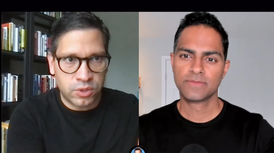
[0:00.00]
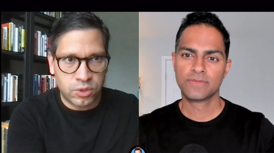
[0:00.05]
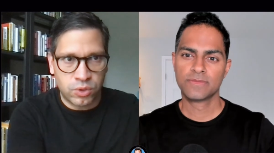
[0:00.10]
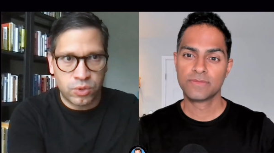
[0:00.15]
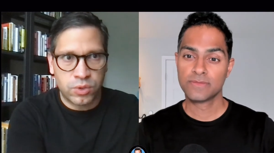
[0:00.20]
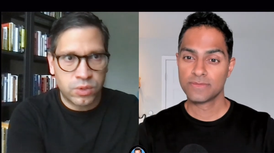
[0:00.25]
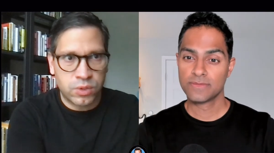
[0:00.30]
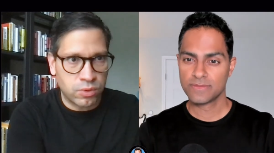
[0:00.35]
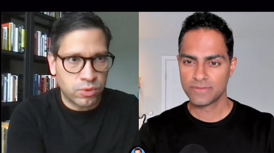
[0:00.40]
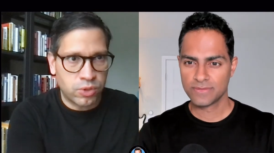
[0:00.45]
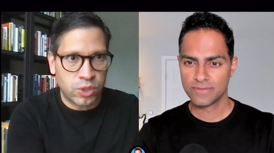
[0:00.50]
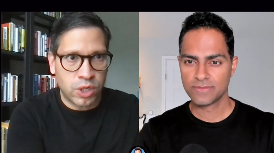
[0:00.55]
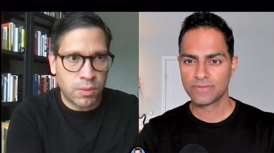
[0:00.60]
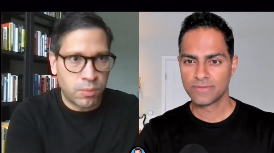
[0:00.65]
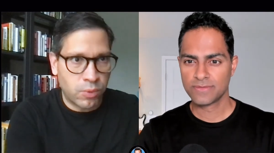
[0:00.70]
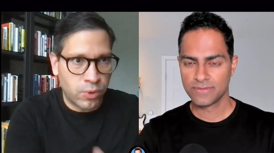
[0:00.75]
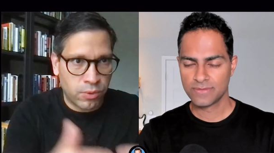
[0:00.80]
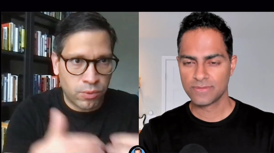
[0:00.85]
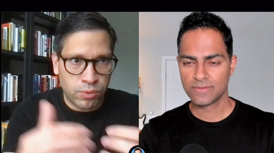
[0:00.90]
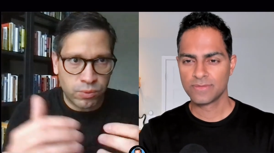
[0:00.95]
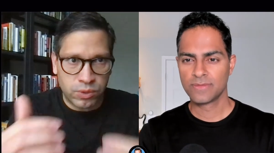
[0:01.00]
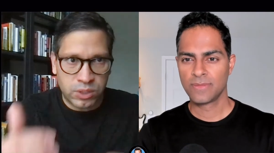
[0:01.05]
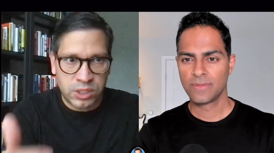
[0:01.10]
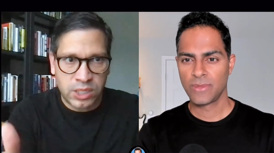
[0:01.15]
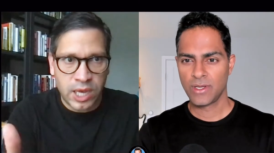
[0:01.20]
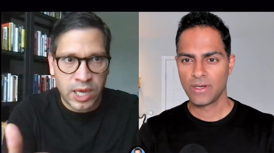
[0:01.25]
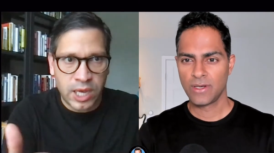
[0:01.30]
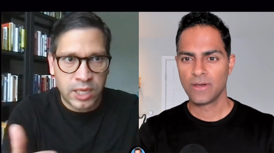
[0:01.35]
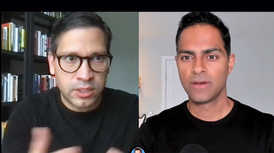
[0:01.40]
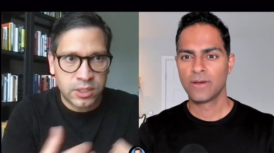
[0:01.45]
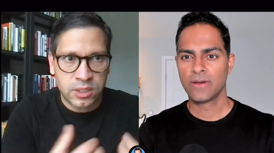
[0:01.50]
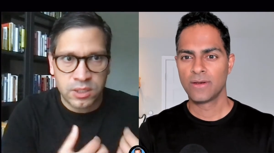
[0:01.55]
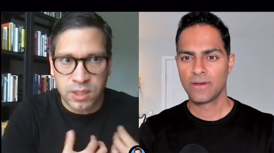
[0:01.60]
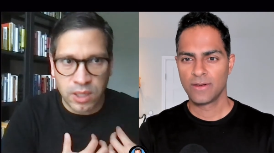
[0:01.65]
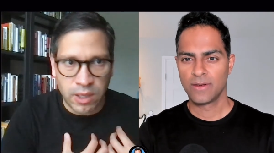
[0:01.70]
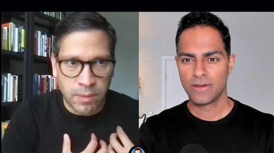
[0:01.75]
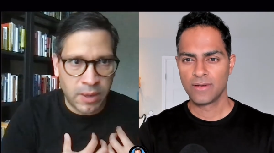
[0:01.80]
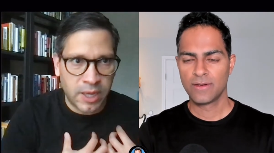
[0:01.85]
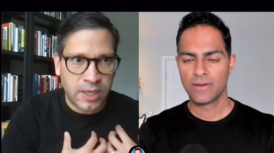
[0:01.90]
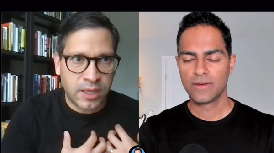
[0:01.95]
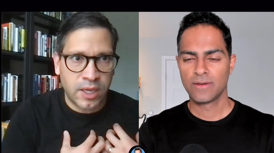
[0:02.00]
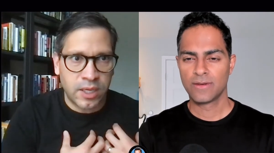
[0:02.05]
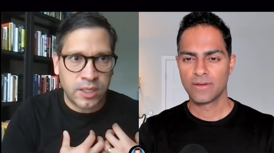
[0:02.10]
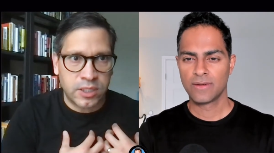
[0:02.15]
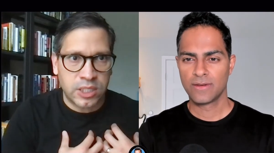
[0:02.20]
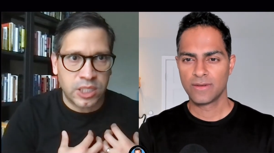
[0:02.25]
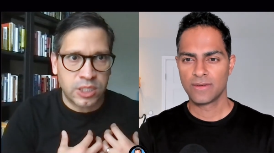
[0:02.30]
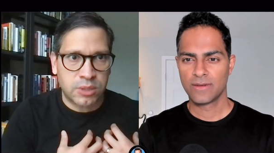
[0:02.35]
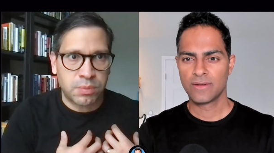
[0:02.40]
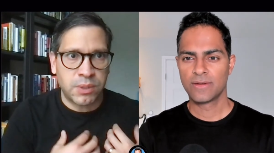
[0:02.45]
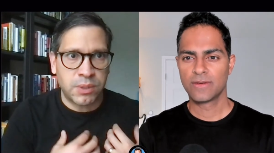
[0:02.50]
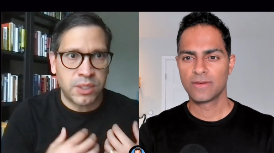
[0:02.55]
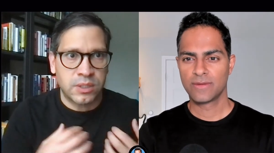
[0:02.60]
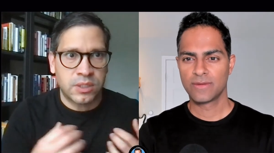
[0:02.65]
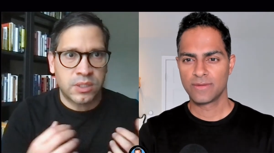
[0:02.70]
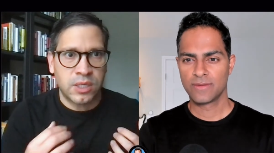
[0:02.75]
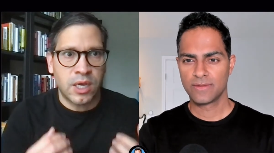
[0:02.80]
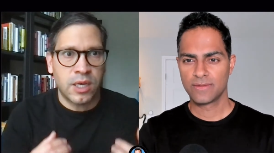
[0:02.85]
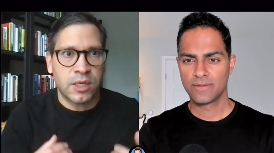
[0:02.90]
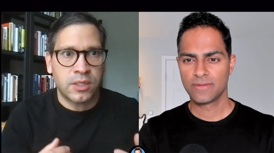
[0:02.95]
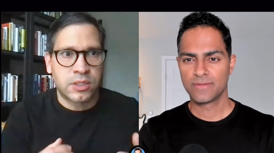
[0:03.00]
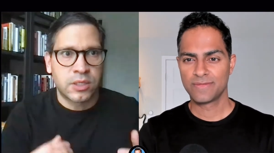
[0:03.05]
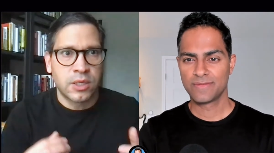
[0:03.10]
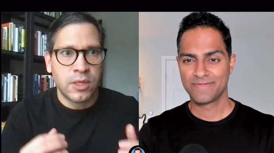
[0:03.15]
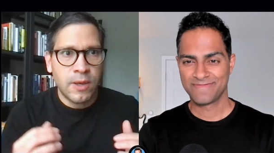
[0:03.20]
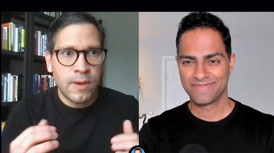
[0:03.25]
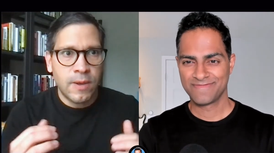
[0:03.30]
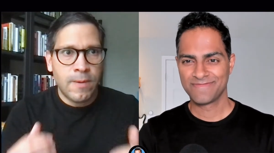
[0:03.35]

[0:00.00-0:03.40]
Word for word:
Speaker 1: used their job, whether it was S A S, in my case, S P S S,